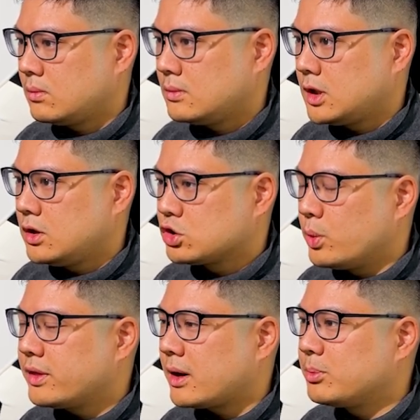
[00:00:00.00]
So one thing
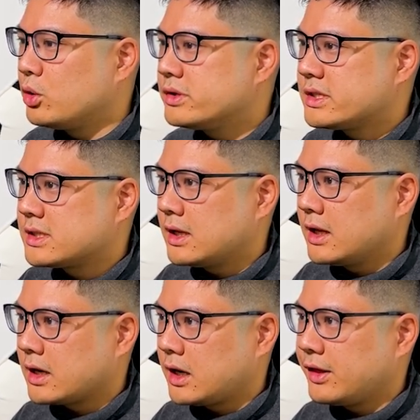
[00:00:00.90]
I've noticed is that
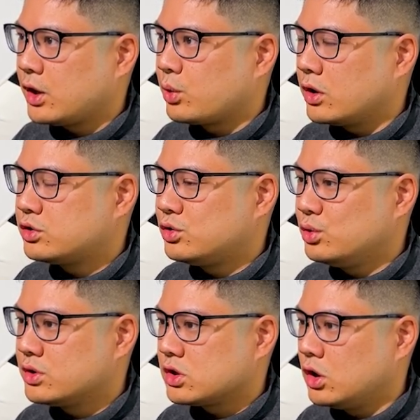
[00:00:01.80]
I think Grok 2 is
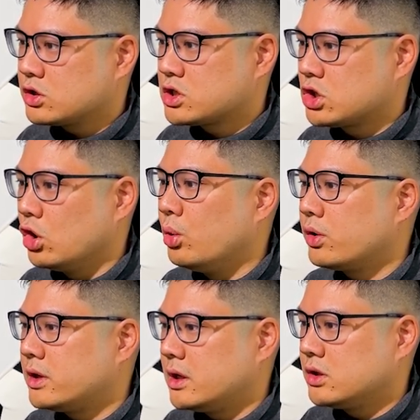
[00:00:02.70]
a lot slower
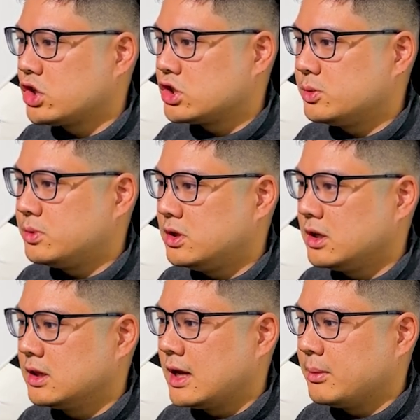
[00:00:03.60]
than ChatGPT and
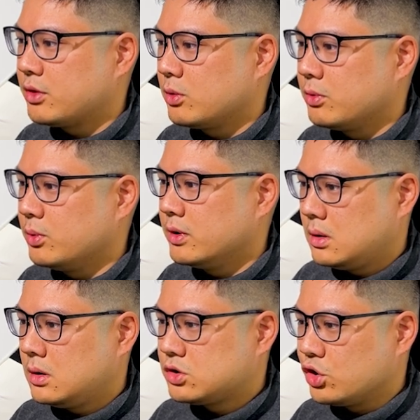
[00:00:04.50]
Llama 3.1.
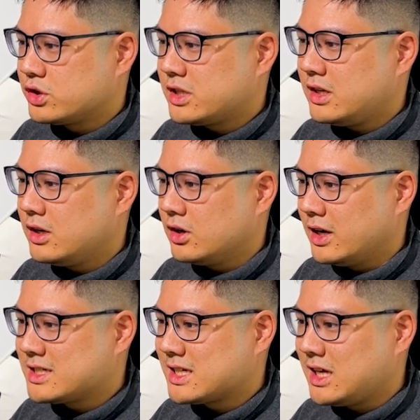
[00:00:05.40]
So see here, it
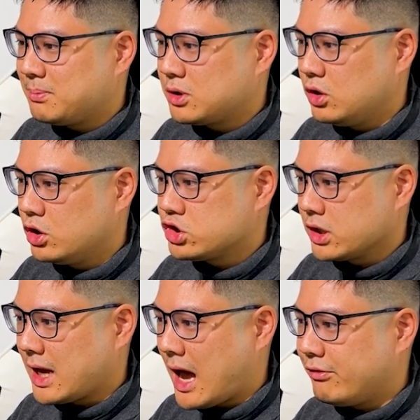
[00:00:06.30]
skipped the logic
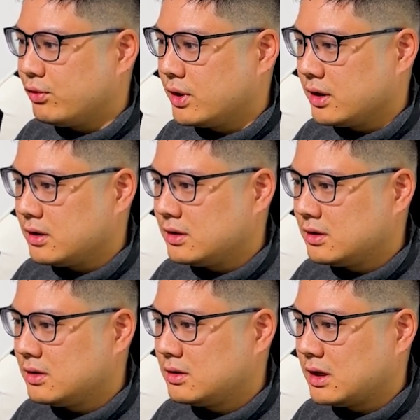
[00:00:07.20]
halfway.
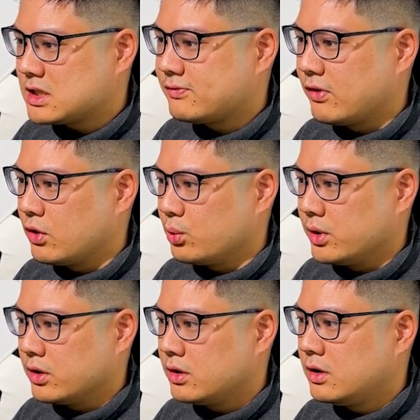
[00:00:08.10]
That's very weird.
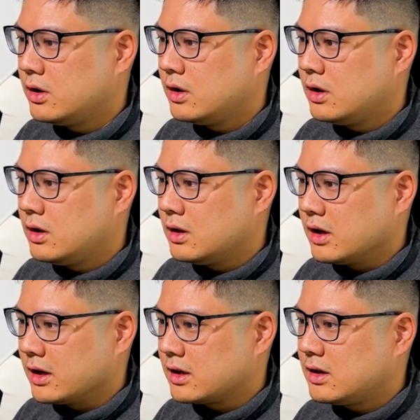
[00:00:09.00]
Like,
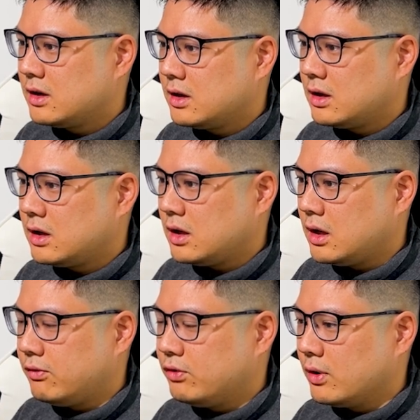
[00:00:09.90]

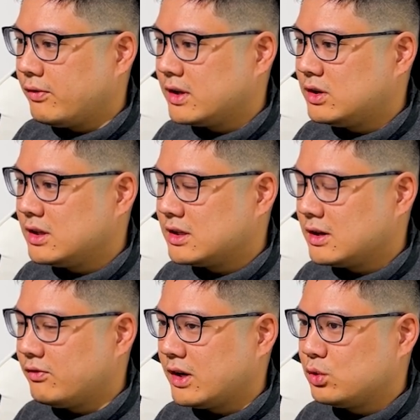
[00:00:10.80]
if I
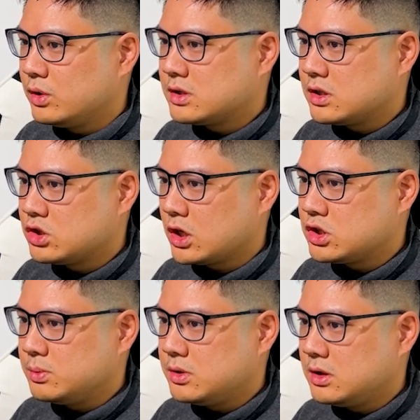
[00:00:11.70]
do this in ChatGPT,